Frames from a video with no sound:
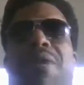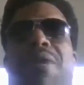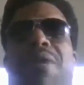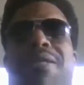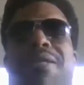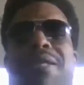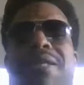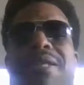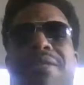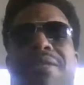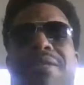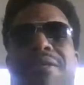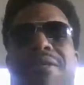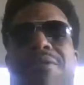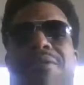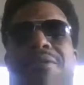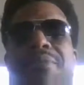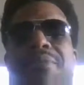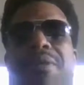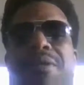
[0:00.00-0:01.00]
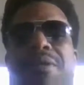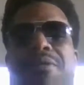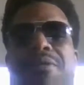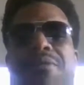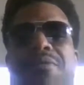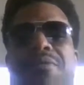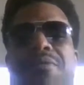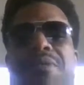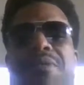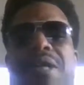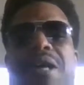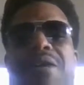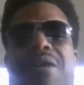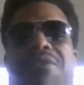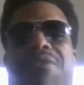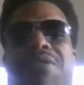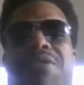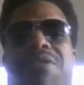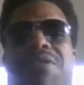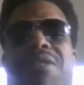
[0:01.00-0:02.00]
that in the email. I'll
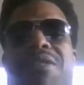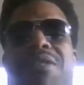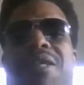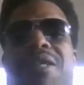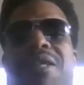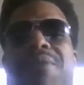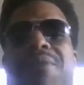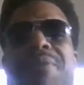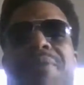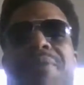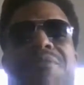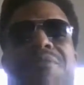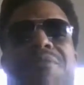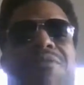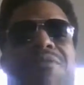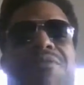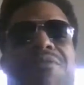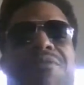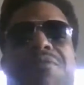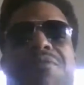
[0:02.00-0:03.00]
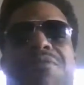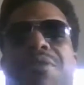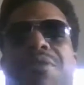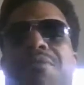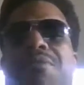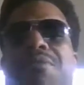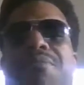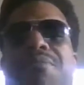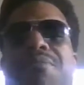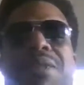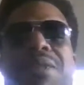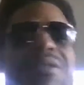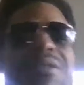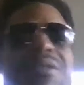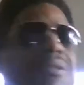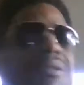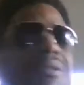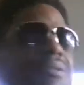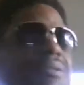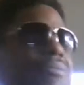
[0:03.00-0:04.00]
just say, hey, man, feel free to make
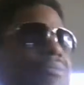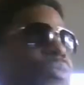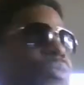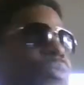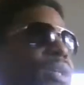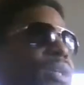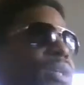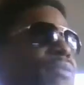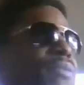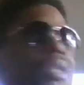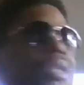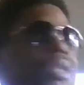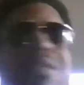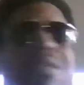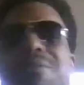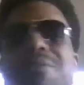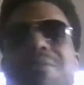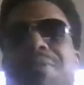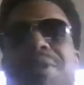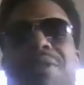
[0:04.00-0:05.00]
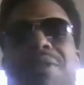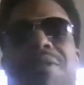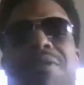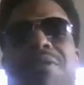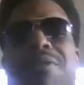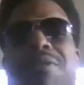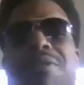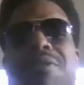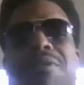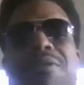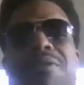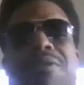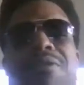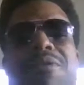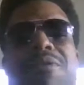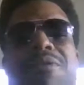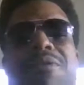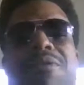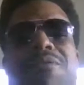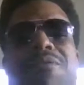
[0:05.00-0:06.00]
this whatever it need to be
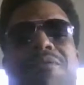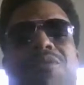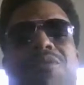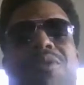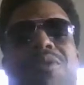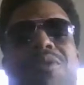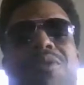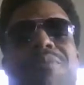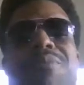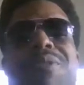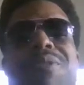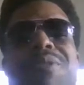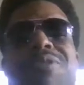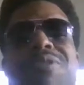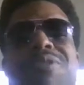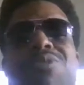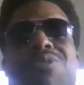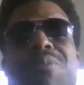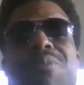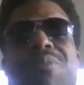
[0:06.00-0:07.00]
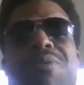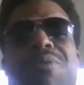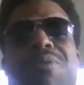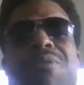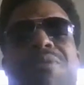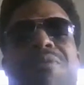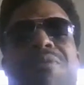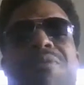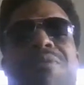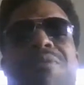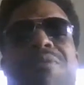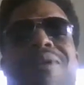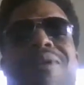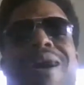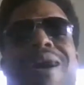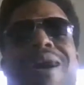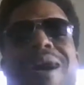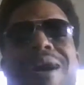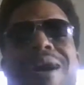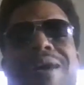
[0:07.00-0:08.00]
for it to be super
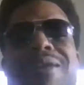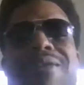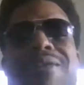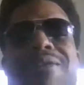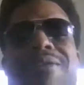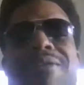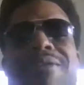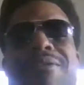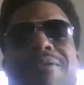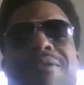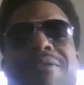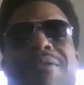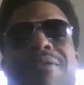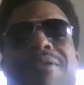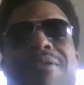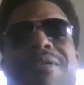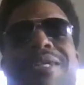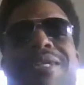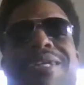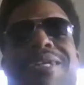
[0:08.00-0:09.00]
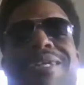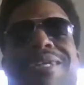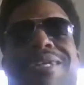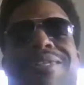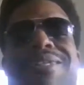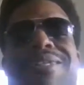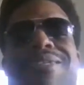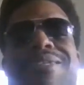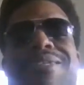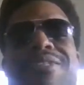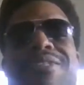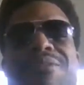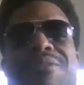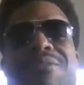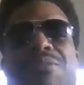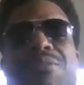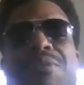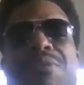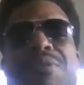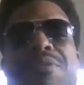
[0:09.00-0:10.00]
hot, hit,
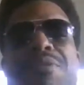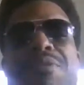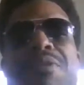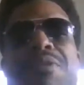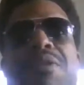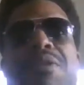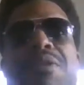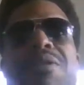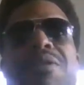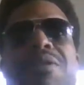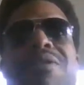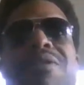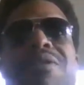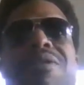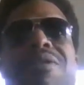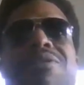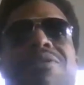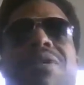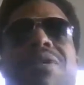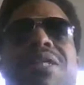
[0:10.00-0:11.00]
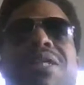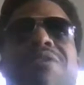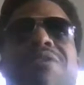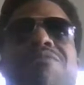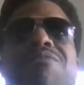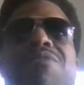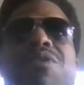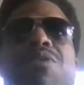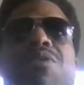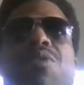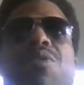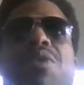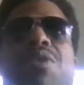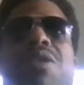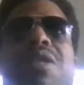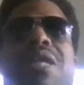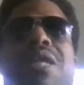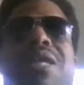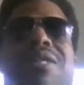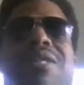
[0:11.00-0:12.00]
contemporary. So I didn't really want
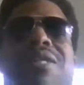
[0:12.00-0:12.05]
a lot of